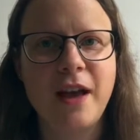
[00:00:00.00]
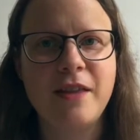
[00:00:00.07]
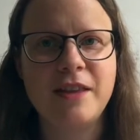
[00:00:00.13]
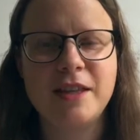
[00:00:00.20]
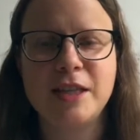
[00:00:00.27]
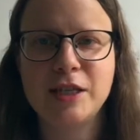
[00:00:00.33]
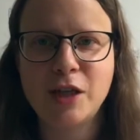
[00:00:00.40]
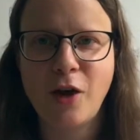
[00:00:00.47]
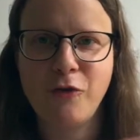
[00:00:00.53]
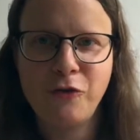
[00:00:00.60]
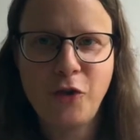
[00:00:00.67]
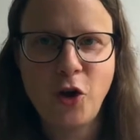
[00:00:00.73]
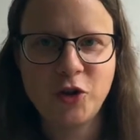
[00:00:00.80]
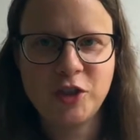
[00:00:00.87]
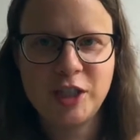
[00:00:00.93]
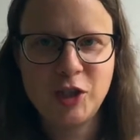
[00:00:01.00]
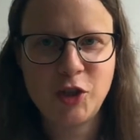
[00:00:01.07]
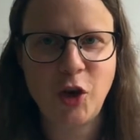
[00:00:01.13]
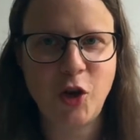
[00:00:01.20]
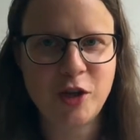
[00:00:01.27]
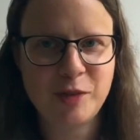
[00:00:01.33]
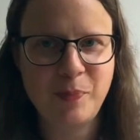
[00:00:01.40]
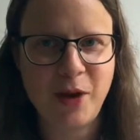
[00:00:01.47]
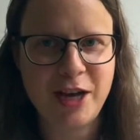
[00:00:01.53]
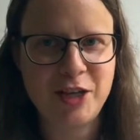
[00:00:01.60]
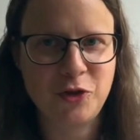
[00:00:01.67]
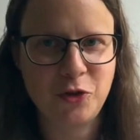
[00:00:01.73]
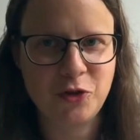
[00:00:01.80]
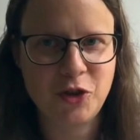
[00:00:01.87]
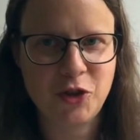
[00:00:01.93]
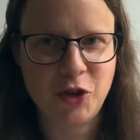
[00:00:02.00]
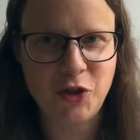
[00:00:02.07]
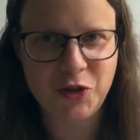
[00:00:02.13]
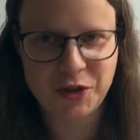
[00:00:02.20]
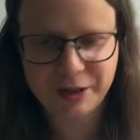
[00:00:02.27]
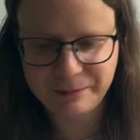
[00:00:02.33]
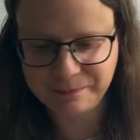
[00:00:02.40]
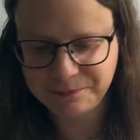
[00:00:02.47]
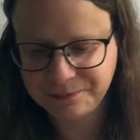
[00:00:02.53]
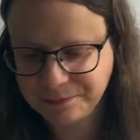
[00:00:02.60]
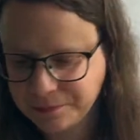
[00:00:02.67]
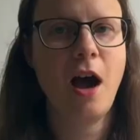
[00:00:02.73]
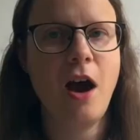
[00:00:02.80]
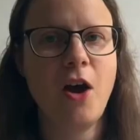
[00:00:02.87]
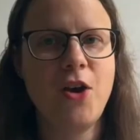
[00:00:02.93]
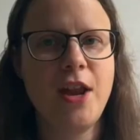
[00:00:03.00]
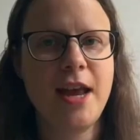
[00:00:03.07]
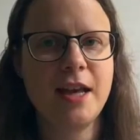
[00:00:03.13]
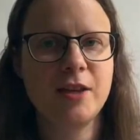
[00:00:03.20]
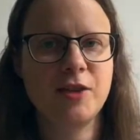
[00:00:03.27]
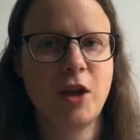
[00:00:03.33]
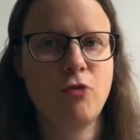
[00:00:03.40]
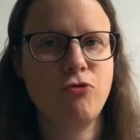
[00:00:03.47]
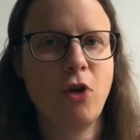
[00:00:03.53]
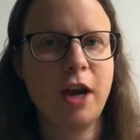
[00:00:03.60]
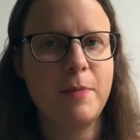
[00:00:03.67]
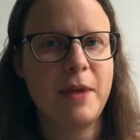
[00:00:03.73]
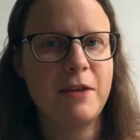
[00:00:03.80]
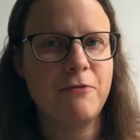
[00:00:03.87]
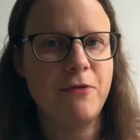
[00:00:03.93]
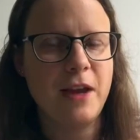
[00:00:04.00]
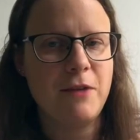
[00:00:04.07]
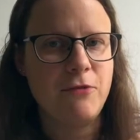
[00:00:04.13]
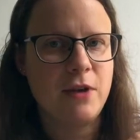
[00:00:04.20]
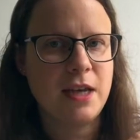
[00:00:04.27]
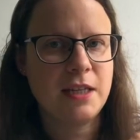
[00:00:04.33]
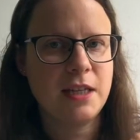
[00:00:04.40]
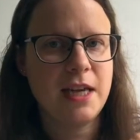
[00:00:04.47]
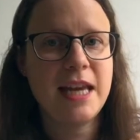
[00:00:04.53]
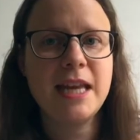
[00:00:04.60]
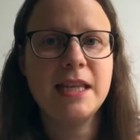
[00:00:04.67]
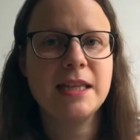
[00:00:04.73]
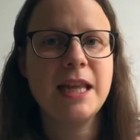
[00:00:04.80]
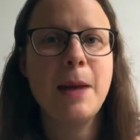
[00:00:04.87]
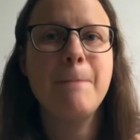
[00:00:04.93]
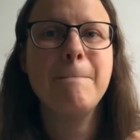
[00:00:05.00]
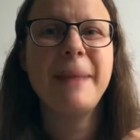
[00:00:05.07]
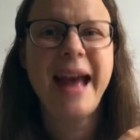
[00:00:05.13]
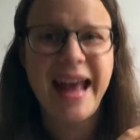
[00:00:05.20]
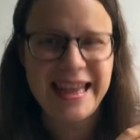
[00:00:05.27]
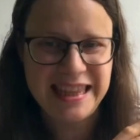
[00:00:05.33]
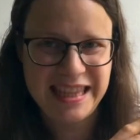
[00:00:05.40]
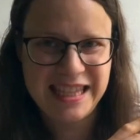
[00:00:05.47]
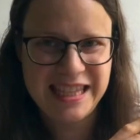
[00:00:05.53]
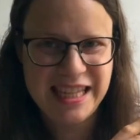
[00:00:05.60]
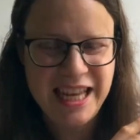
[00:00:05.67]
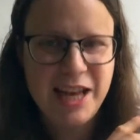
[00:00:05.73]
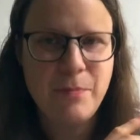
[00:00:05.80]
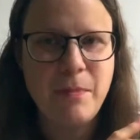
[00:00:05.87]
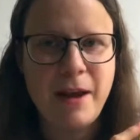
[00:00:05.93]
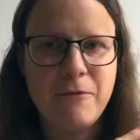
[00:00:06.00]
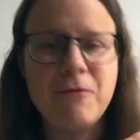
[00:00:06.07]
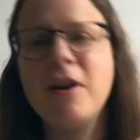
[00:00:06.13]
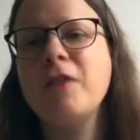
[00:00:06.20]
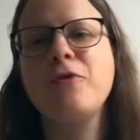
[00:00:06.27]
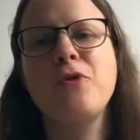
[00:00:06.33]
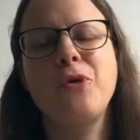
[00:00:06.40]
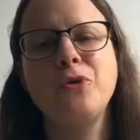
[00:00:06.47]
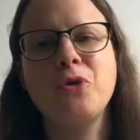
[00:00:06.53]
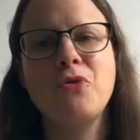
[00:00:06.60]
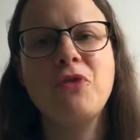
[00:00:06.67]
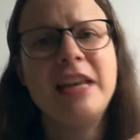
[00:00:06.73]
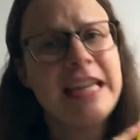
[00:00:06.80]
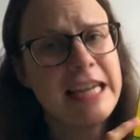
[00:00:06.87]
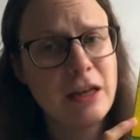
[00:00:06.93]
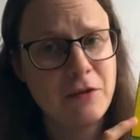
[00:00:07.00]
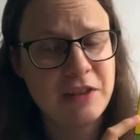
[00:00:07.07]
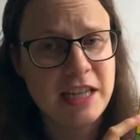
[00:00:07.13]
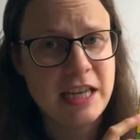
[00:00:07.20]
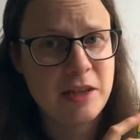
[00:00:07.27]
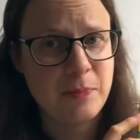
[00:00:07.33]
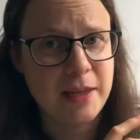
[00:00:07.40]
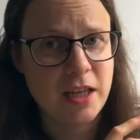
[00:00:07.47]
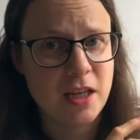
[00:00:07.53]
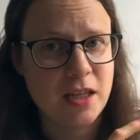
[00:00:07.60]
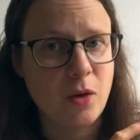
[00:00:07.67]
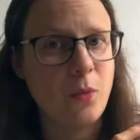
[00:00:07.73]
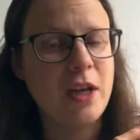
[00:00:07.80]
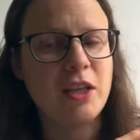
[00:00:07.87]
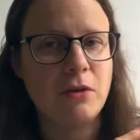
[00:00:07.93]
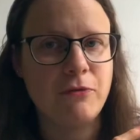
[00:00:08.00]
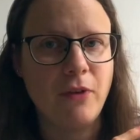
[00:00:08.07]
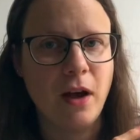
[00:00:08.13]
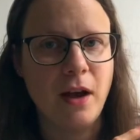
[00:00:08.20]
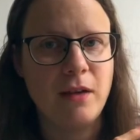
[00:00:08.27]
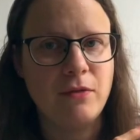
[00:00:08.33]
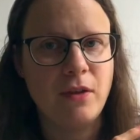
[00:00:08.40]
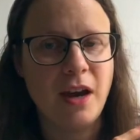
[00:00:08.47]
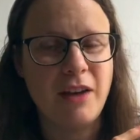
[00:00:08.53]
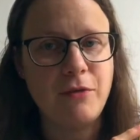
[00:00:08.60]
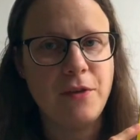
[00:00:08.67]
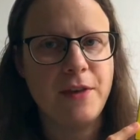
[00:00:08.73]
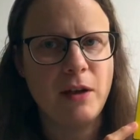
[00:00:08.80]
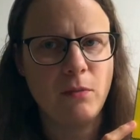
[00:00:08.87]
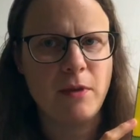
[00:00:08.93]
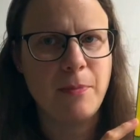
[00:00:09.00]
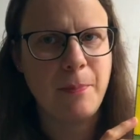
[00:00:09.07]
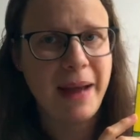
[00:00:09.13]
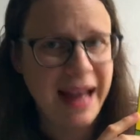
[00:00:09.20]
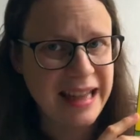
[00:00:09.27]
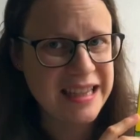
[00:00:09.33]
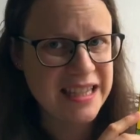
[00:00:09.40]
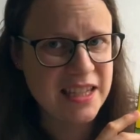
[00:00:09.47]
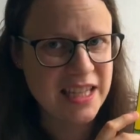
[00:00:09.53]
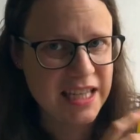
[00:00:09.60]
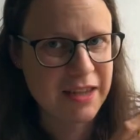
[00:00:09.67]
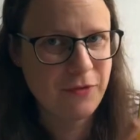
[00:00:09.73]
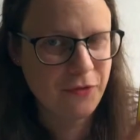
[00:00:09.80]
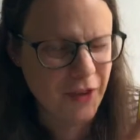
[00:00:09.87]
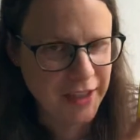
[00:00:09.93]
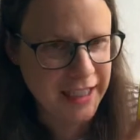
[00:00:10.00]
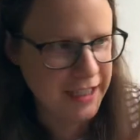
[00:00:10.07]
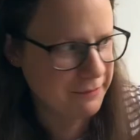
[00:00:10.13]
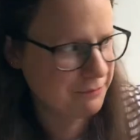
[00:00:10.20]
this is Fox in Socks by Dr. Seuss. Our next rhyming favourite is pants. My 5-year-old really loves this because when you're 5, everything with pants is funny.